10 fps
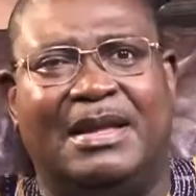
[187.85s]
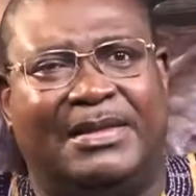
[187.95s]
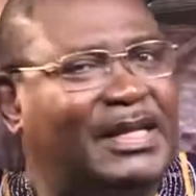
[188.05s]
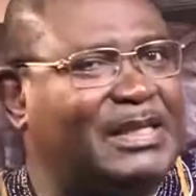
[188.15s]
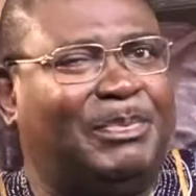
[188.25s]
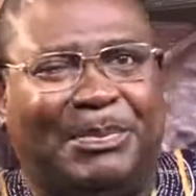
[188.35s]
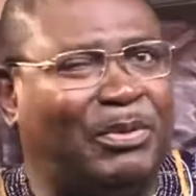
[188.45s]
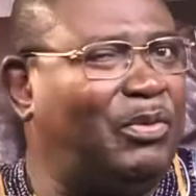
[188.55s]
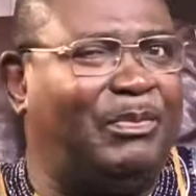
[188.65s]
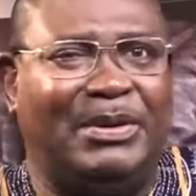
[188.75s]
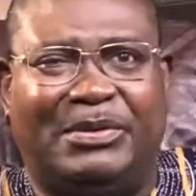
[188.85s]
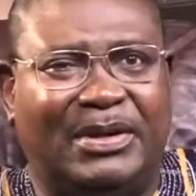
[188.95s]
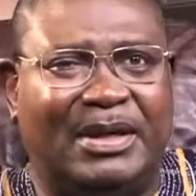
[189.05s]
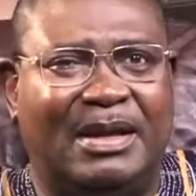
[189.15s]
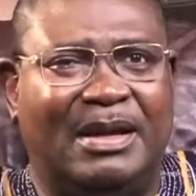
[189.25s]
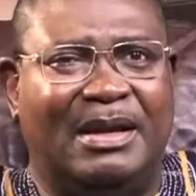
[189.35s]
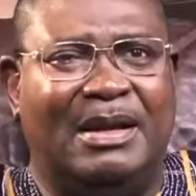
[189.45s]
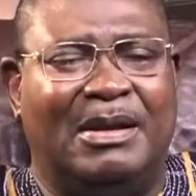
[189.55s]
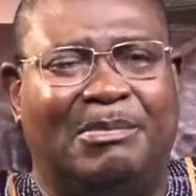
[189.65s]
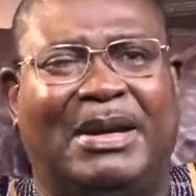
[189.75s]
These are people who've been doing it.
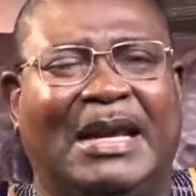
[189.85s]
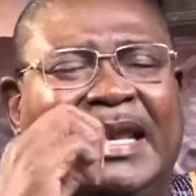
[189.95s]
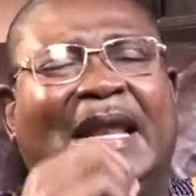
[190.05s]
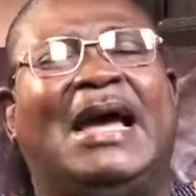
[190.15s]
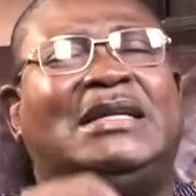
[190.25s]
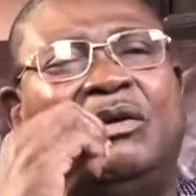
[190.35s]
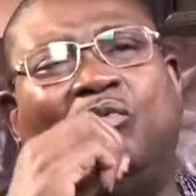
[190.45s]
But Elijah